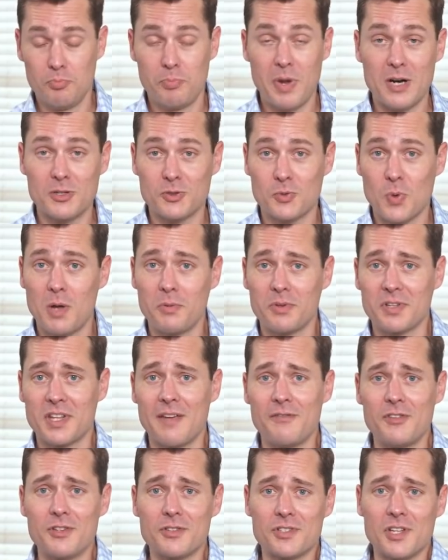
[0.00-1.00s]
Pairs well with
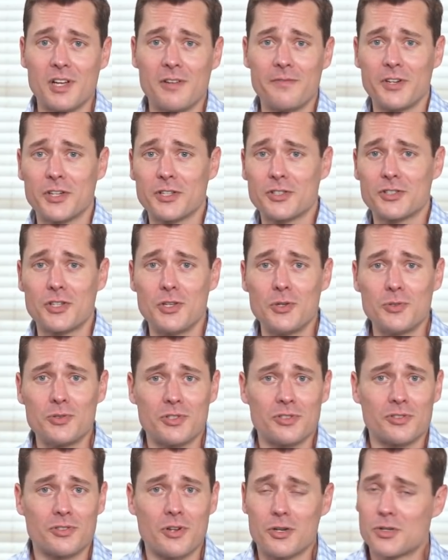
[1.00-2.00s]
giving yourself an excuse
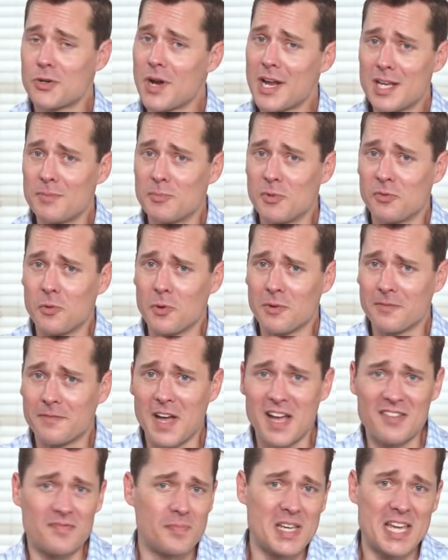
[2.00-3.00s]
to start drinking before
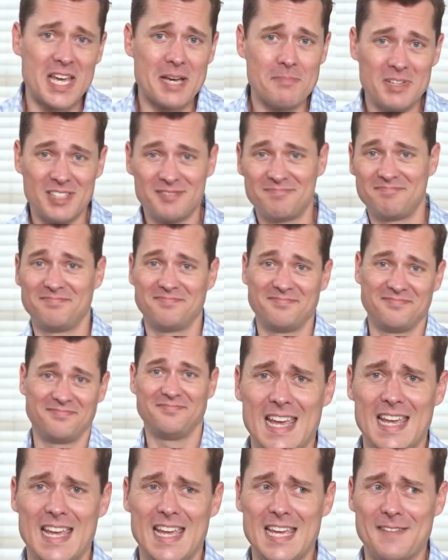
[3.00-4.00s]
5 p.m.
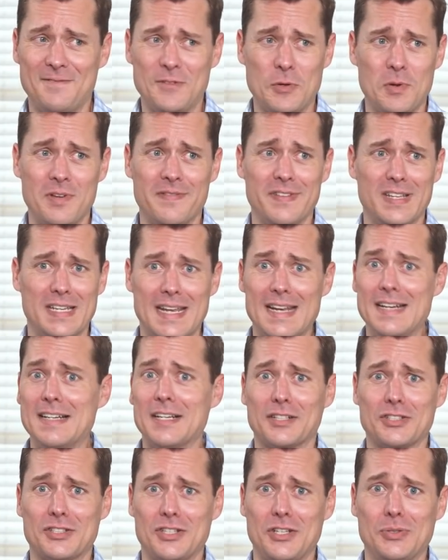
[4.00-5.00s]
If you even need
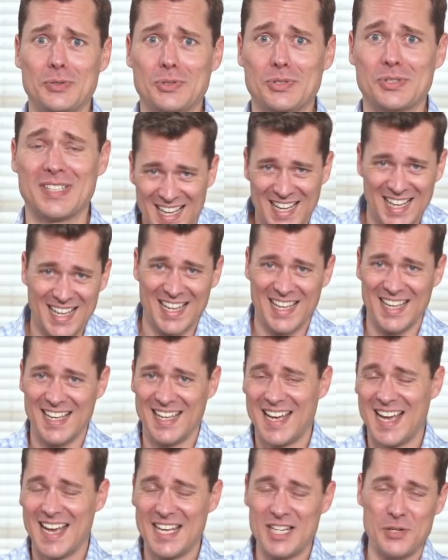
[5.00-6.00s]
an excuse.
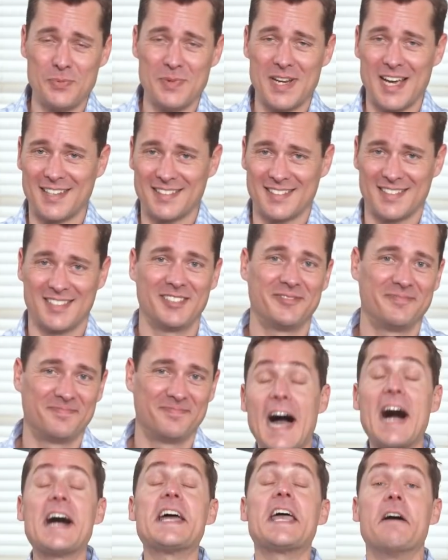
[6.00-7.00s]
I do not.
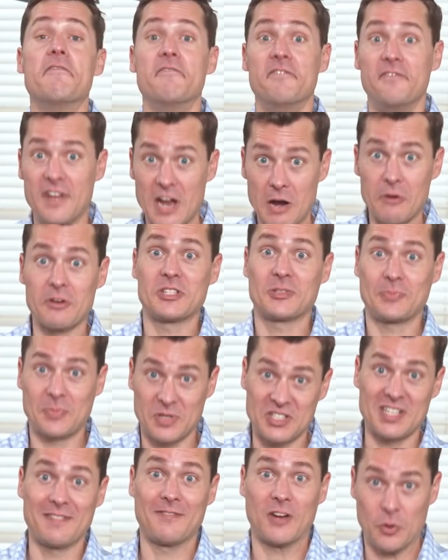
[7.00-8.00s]
I have very
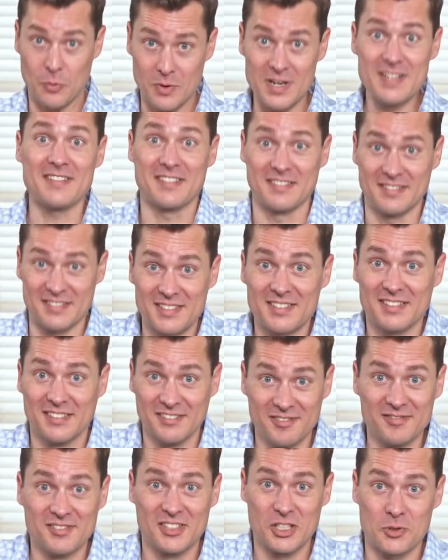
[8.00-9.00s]
specific reasons
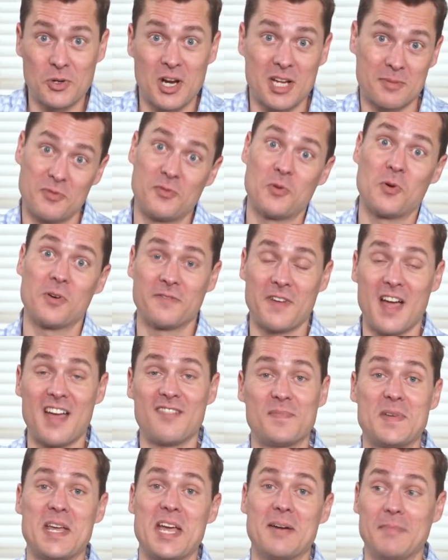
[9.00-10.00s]
to drink before
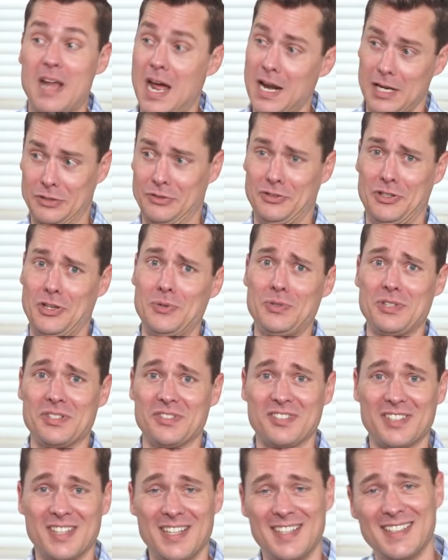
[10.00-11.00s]
5 p.m., not
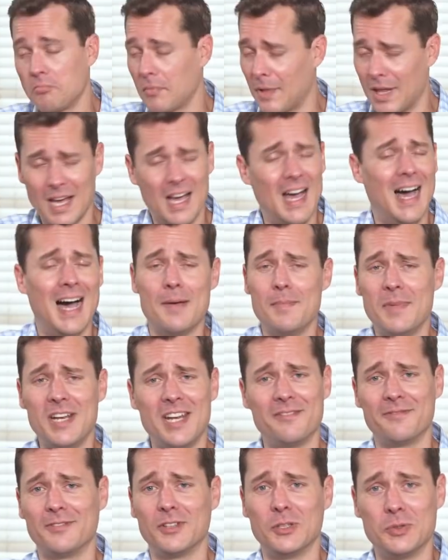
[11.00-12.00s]
excuses. I'm
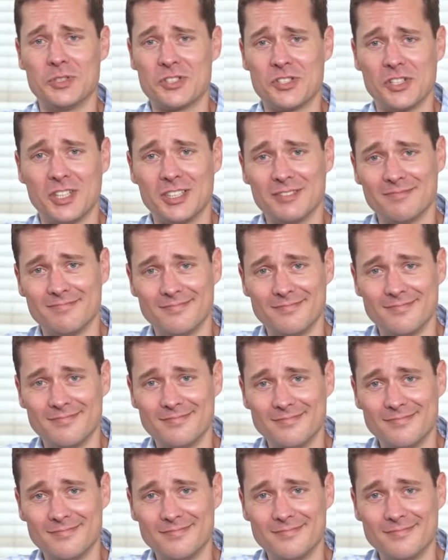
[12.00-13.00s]
an influencer.
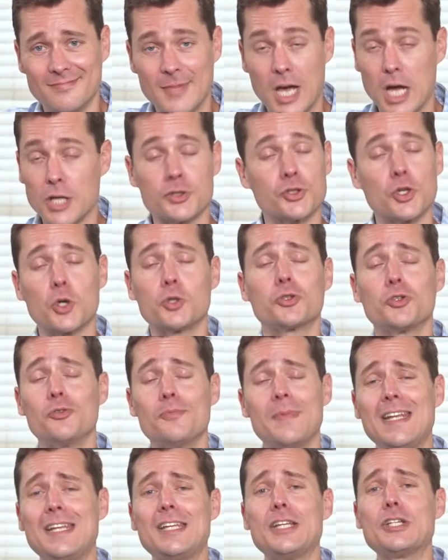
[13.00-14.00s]
A social
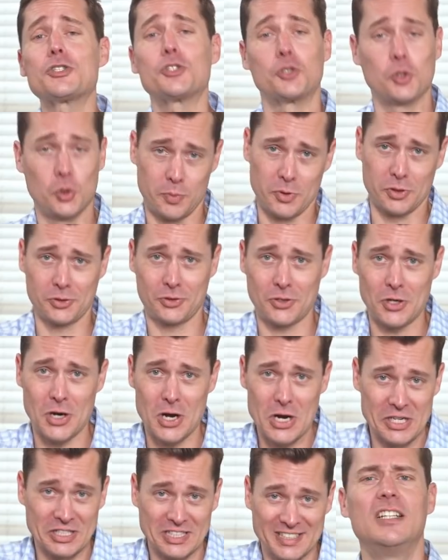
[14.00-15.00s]
media
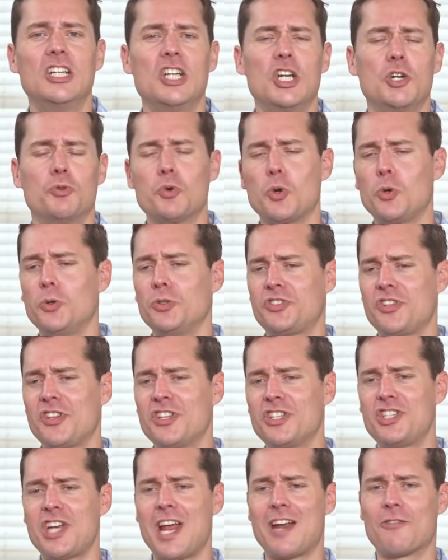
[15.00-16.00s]
superstar. Rules to
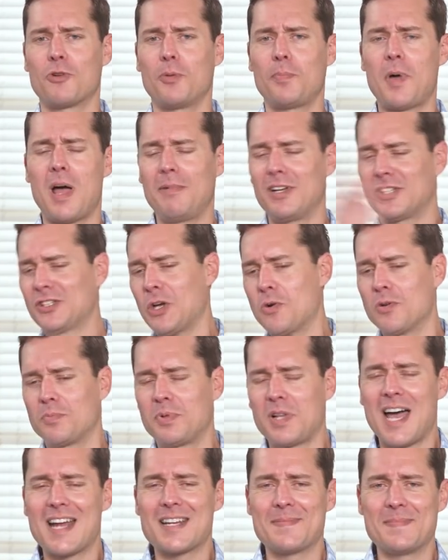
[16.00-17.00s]
the general public don't
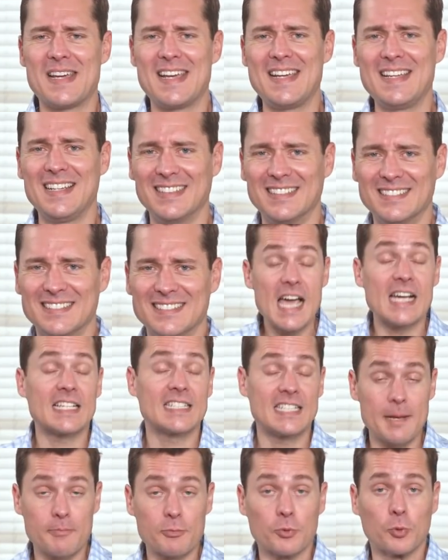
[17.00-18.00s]
apply to me,
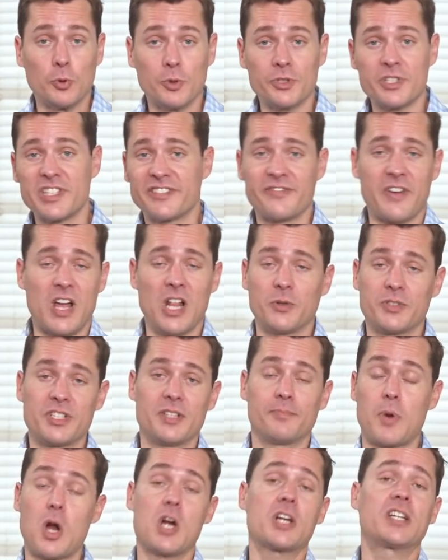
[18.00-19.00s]
except rules as follows
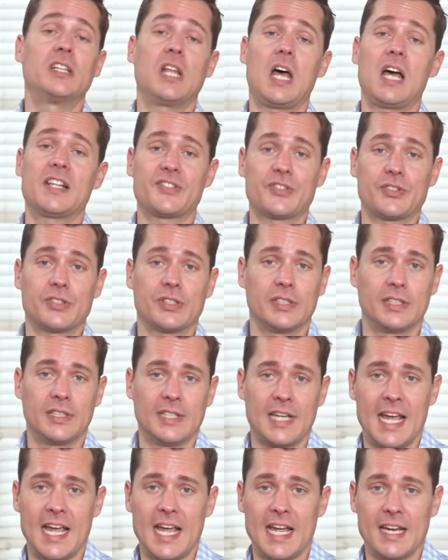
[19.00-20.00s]
in parking lots
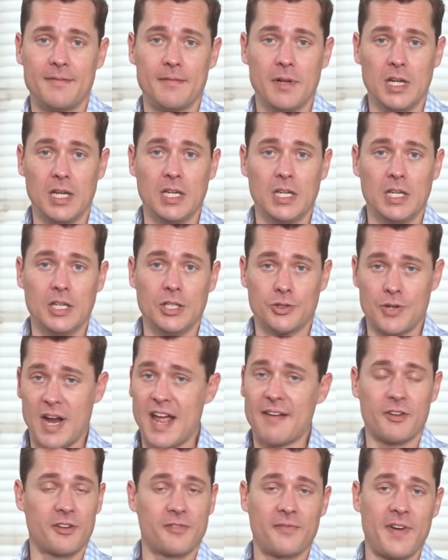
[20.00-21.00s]
and
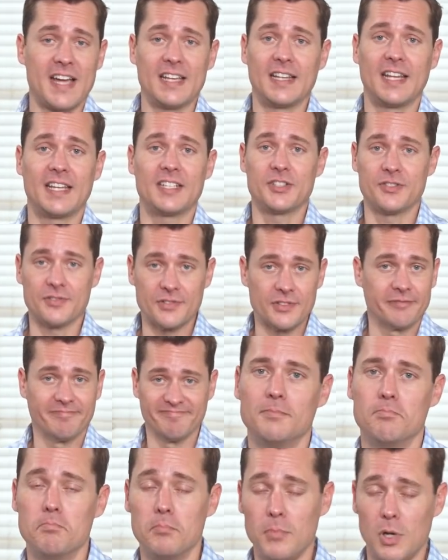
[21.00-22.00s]
traffic violations.
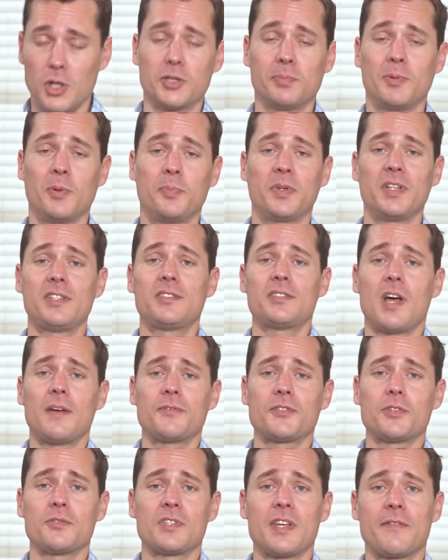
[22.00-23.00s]
Multiple police
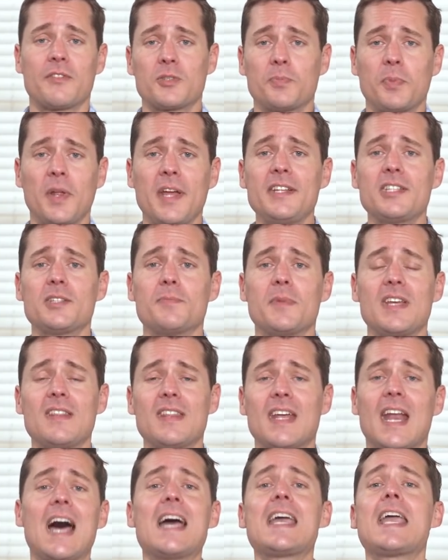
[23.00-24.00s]
officers have explained to me
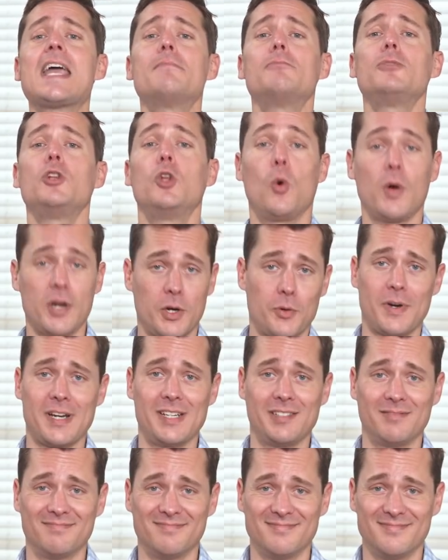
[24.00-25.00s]
that I am loitering.